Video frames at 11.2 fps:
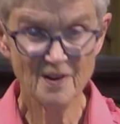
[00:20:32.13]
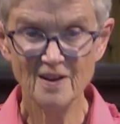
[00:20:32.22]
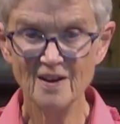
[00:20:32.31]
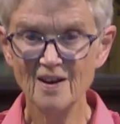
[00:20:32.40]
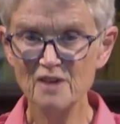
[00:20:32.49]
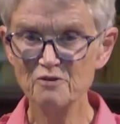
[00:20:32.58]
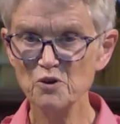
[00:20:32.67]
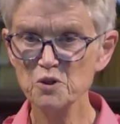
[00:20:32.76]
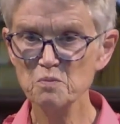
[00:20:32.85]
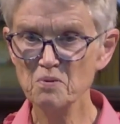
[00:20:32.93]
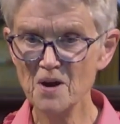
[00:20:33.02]
I've got a
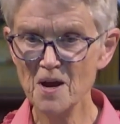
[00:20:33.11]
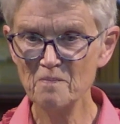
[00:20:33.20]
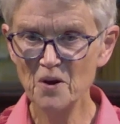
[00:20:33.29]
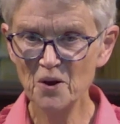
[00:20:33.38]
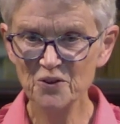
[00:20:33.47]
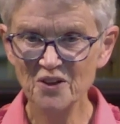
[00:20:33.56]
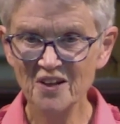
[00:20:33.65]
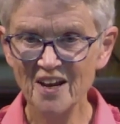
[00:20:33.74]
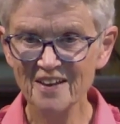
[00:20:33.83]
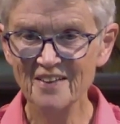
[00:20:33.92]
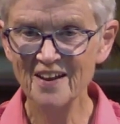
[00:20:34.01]
prayer partner like
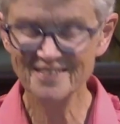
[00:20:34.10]
that,